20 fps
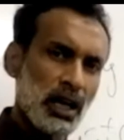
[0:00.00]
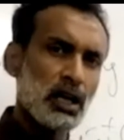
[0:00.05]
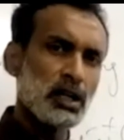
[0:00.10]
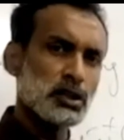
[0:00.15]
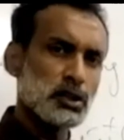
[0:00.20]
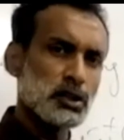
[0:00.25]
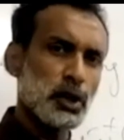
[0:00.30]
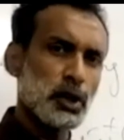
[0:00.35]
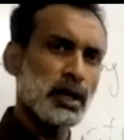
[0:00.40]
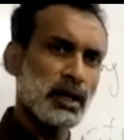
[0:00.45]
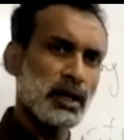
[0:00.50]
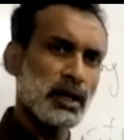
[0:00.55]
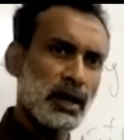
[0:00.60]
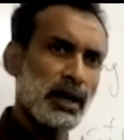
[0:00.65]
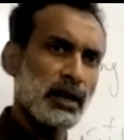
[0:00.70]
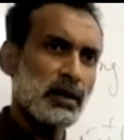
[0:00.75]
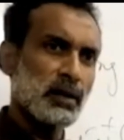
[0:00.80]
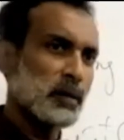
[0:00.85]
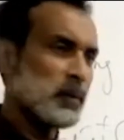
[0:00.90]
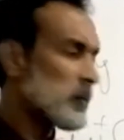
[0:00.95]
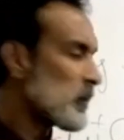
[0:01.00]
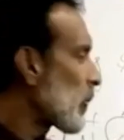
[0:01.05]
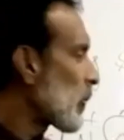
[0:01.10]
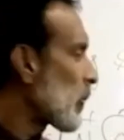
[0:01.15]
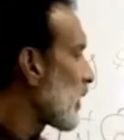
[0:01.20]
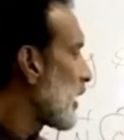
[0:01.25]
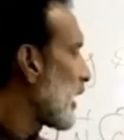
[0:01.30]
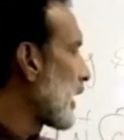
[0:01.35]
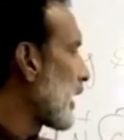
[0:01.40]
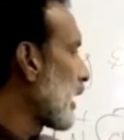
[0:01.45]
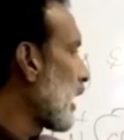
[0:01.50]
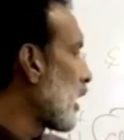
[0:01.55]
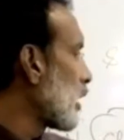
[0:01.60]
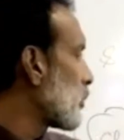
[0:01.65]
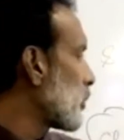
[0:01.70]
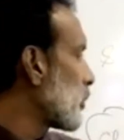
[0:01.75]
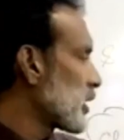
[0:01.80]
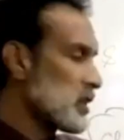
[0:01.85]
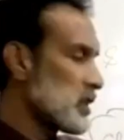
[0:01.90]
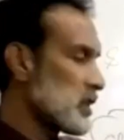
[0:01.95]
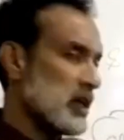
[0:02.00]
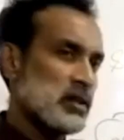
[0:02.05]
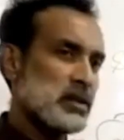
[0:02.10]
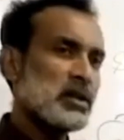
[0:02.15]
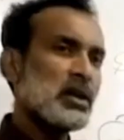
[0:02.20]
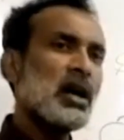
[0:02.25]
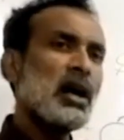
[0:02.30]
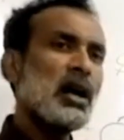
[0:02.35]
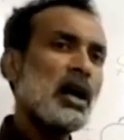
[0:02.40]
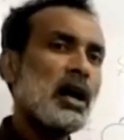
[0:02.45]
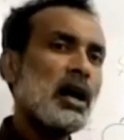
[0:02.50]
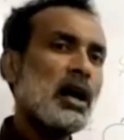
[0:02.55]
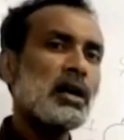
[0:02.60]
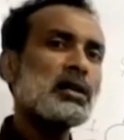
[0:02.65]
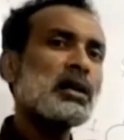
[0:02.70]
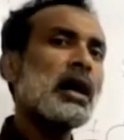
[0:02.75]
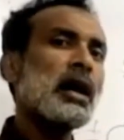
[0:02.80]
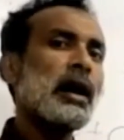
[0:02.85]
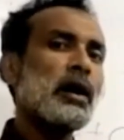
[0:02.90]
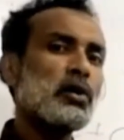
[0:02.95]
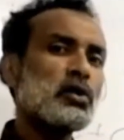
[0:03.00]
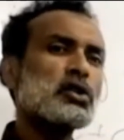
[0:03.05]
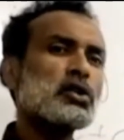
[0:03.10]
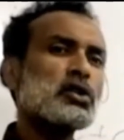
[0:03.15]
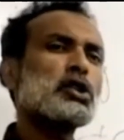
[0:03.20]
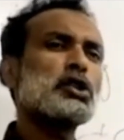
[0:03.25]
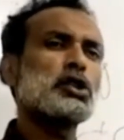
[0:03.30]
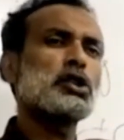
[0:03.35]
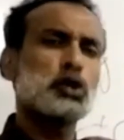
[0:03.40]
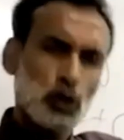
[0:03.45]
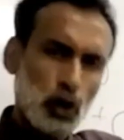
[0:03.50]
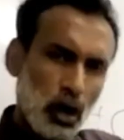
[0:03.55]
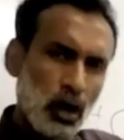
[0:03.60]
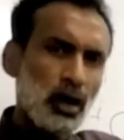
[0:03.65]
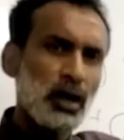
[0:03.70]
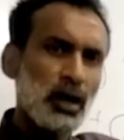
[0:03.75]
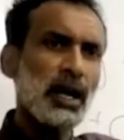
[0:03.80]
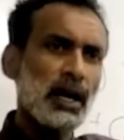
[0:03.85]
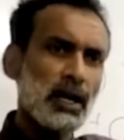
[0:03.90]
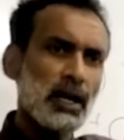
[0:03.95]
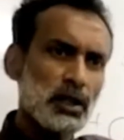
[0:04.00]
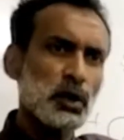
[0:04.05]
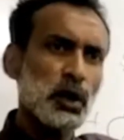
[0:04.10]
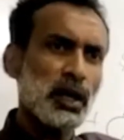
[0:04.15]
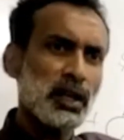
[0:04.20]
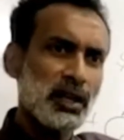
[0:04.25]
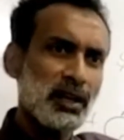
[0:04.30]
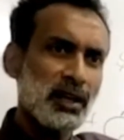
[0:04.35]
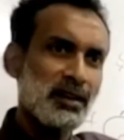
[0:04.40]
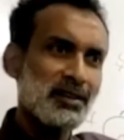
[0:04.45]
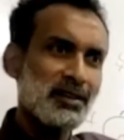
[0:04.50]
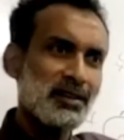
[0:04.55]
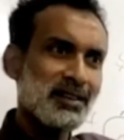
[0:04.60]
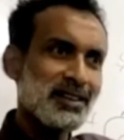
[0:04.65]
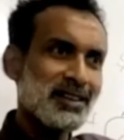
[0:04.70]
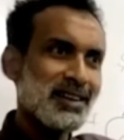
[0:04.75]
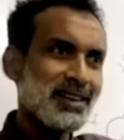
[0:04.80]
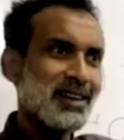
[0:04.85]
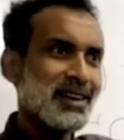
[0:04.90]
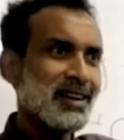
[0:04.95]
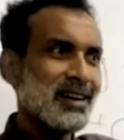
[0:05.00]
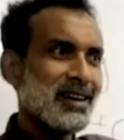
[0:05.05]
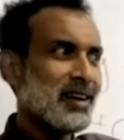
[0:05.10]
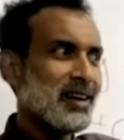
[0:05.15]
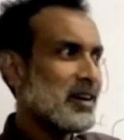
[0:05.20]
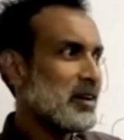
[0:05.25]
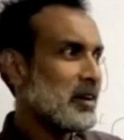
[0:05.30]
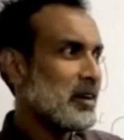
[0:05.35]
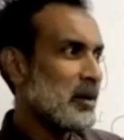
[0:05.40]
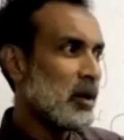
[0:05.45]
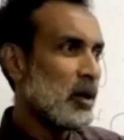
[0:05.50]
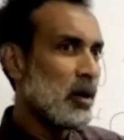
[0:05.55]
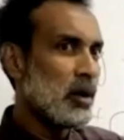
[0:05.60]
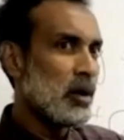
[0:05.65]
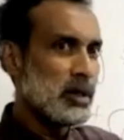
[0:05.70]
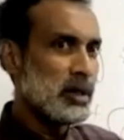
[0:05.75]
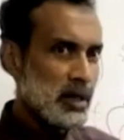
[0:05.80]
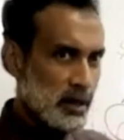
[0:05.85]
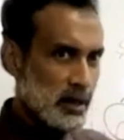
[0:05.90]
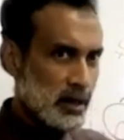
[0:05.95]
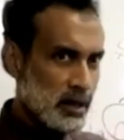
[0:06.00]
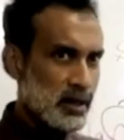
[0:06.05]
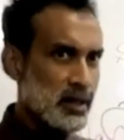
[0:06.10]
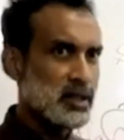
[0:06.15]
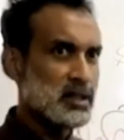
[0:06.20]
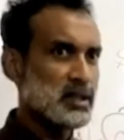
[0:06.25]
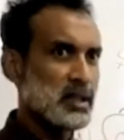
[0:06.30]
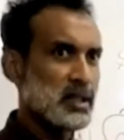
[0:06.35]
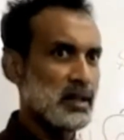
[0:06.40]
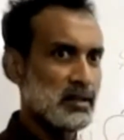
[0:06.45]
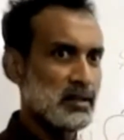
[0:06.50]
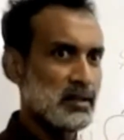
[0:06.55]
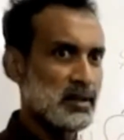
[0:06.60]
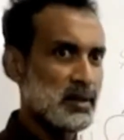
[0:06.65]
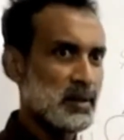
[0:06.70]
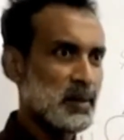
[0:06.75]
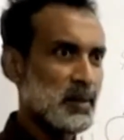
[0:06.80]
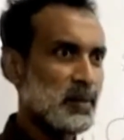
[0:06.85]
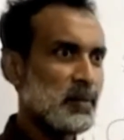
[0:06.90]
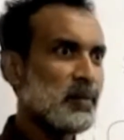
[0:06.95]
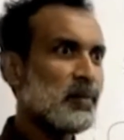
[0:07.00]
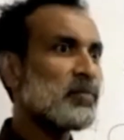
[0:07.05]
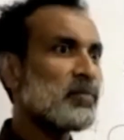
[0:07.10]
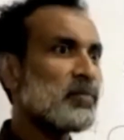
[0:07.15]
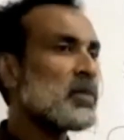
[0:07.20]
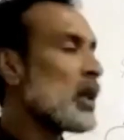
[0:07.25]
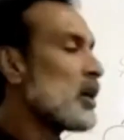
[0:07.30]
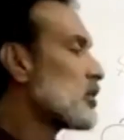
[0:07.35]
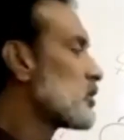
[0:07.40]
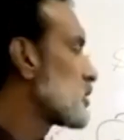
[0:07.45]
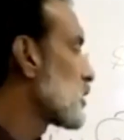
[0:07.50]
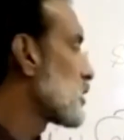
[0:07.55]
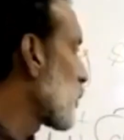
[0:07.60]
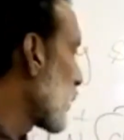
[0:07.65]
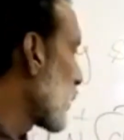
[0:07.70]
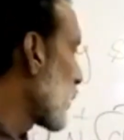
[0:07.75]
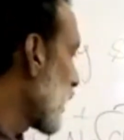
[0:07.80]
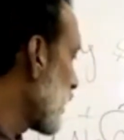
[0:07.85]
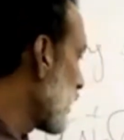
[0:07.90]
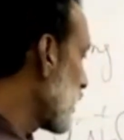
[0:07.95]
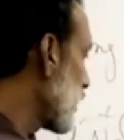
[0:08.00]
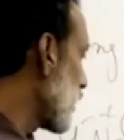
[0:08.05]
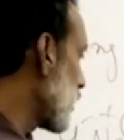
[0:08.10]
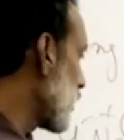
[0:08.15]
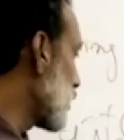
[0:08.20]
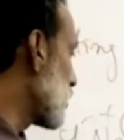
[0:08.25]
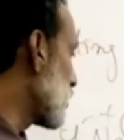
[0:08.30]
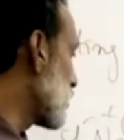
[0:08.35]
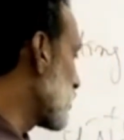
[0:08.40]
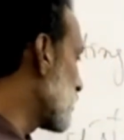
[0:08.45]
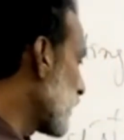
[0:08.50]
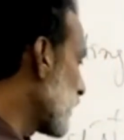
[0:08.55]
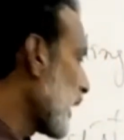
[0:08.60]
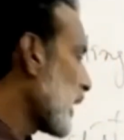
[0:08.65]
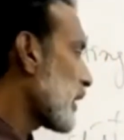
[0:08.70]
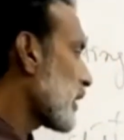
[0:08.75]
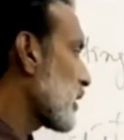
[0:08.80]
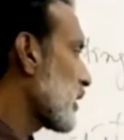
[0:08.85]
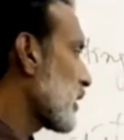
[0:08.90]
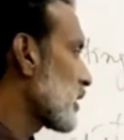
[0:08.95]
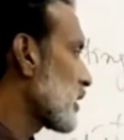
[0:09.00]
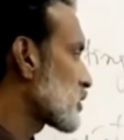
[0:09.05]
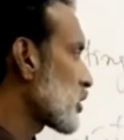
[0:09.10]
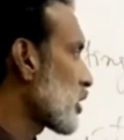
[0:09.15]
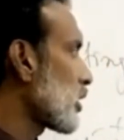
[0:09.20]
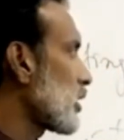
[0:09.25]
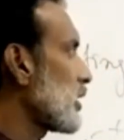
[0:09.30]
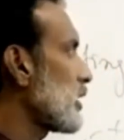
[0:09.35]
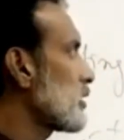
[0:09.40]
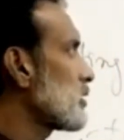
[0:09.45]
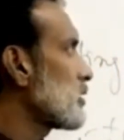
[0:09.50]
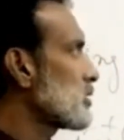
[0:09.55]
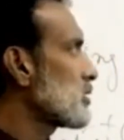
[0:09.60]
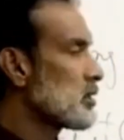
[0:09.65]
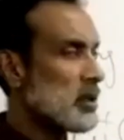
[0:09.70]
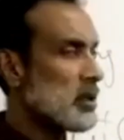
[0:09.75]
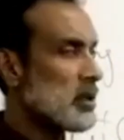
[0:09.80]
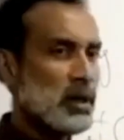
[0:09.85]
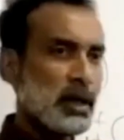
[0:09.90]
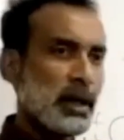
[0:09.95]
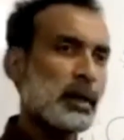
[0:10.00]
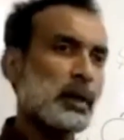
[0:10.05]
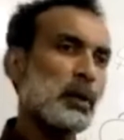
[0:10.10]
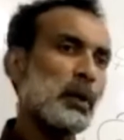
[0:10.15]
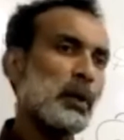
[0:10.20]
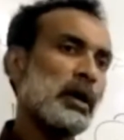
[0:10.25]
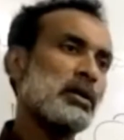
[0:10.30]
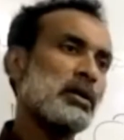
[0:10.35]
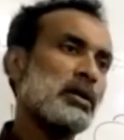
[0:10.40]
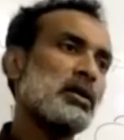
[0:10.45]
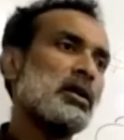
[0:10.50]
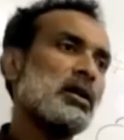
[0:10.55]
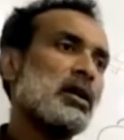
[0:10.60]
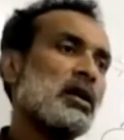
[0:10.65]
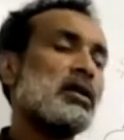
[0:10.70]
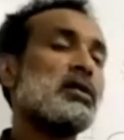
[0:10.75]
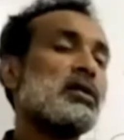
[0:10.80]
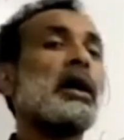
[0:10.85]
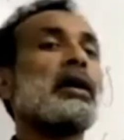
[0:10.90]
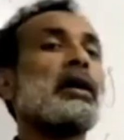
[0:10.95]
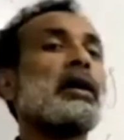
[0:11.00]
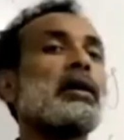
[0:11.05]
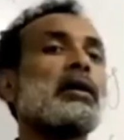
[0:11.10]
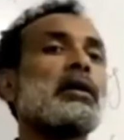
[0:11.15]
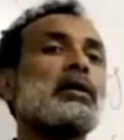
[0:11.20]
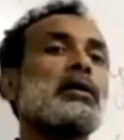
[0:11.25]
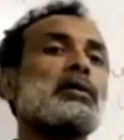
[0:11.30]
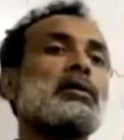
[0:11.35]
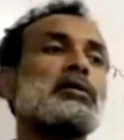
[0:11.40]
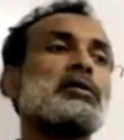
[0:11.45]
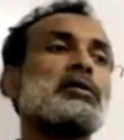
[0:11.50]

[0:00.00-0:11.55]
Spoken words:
held together, right? And how about this? Are the ions strongly held together? No, they're a little distant. So when you make a solid liquid, then